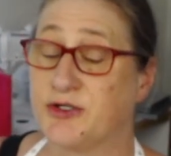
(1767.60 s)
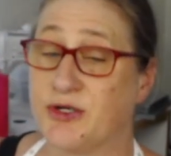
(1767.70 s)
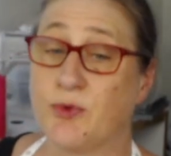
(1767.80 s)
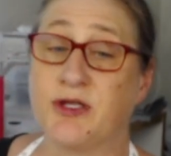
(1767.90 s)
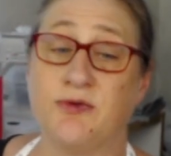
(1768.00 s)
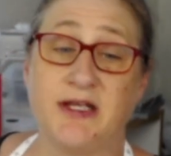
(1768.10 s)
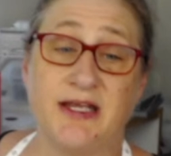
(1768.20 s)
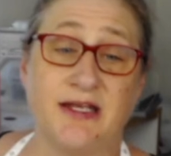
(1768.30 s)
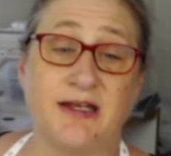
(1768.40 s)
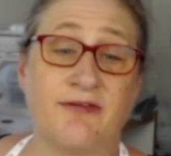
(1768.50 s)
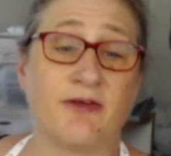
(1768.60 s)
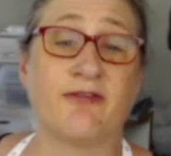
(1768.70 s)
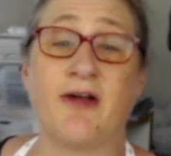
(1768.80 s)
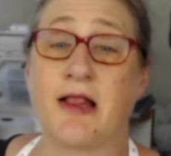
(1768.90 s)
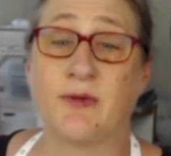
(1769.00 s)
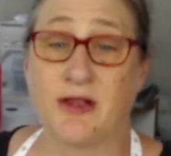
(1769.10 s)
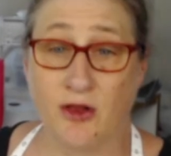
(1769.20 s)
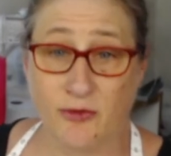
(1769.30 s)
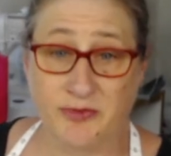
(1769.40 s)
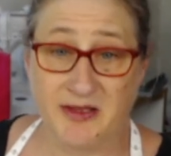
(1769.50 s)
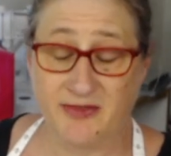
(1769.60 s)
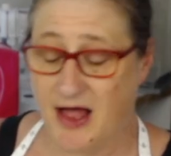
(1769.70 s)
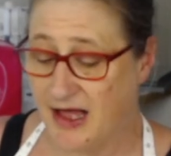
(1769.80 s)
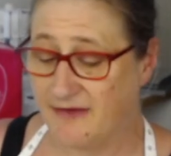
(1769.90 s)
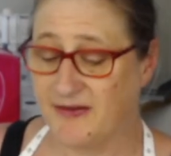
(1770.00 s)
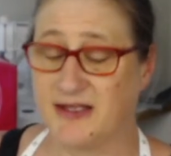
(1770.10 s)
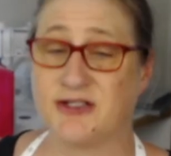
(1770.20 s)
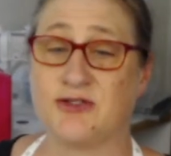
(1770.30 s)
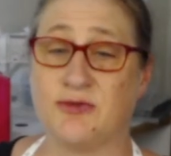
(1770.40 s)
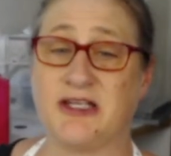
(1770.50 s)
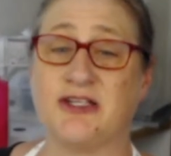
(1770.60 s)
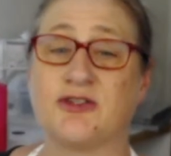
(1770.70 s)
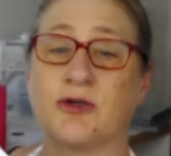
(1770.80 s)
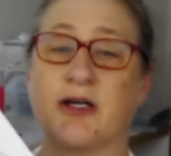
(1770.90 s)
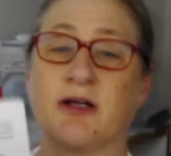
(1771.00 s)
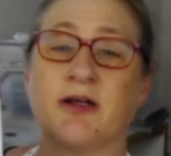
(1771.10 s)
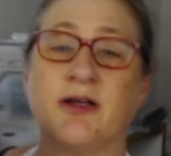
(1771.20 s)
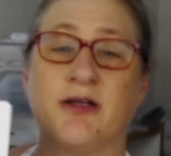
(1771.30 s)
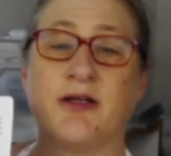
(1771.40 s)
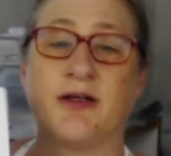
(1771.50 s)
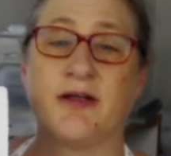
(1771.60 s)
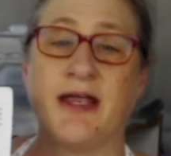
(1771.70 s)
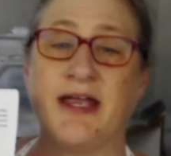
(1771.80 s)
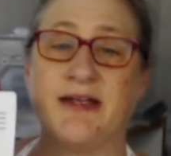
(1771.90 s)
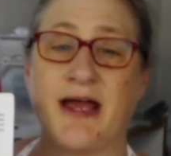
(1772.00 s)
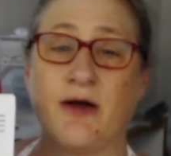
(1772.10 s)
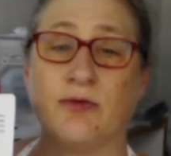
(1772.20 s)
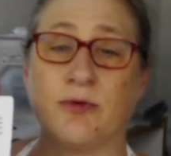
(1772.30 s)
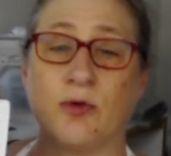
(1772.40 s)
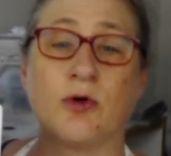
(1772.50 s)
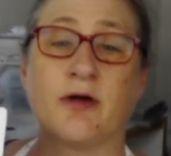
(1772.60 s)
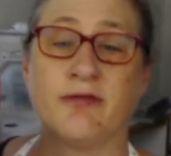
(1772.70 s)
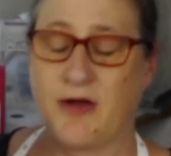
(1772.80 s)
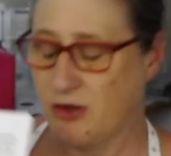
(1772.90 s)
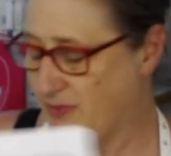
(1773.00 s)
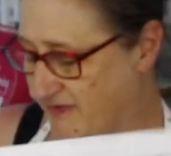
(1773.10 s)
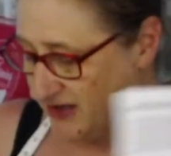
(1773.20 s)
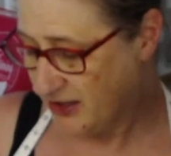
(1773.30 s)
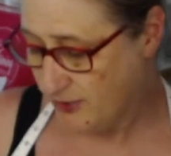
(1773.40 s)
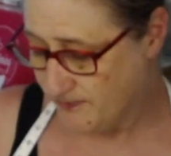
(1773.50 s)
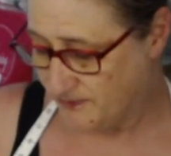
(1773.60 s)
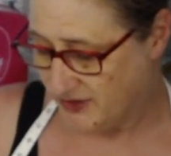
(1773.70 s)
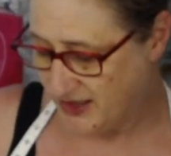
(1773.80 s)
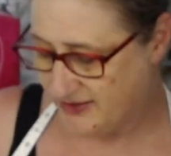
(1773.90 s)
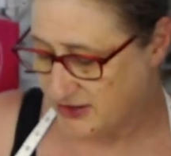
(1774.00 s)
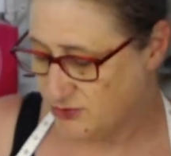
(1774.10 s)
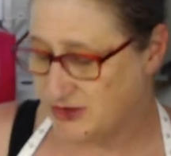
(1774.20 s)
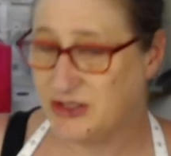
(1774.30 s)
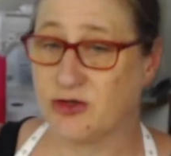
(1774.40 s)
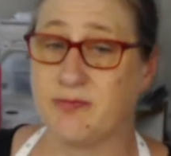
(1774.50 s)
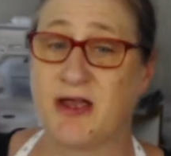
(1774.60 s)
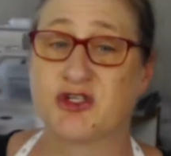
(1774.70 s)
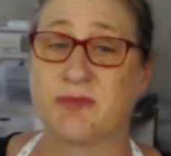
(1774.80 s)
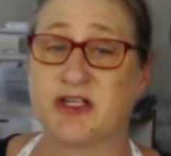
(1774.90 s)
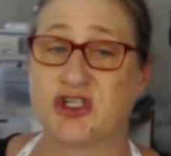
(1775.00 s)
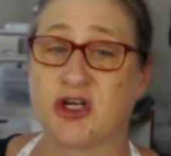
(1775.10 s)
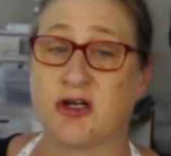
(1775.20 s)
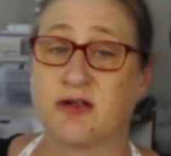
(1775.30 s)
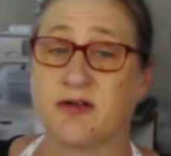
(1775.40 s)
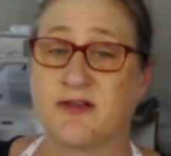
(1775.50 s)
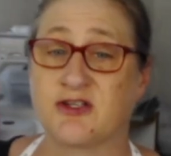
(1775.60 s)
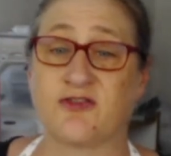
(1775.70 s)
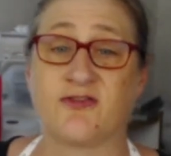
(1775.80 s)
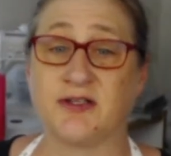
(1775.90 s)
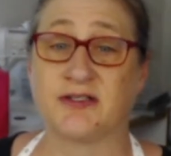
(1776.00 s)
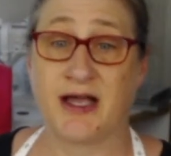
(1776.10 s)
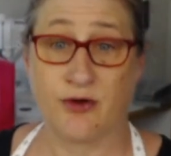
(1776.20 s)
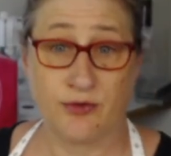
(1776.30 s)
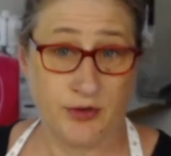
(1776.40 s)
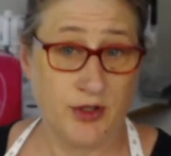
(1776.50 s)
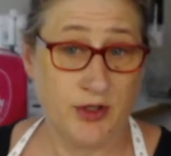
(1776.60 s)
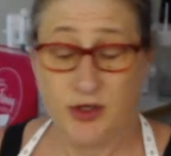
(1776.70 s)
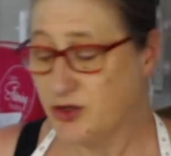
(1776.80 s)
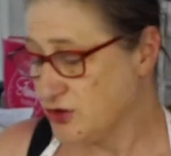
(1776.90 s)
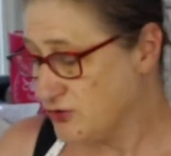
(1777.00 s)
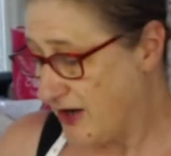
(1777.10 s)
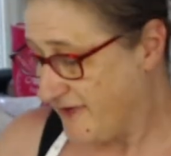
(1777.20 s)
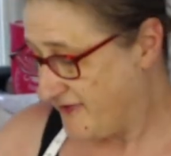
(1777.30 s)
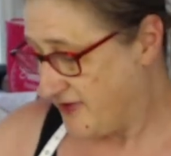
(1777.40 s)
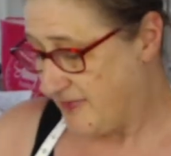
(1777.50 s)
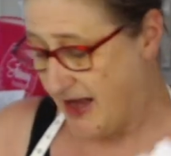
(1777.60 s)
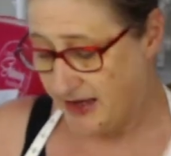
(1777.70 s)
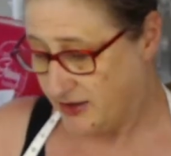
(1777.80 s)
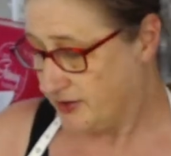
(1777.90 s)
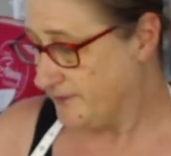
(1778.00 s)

So what you need if you're following along with me live is you need your handout or follow my video, and then you need your measurement chart that you filled out to draft the back.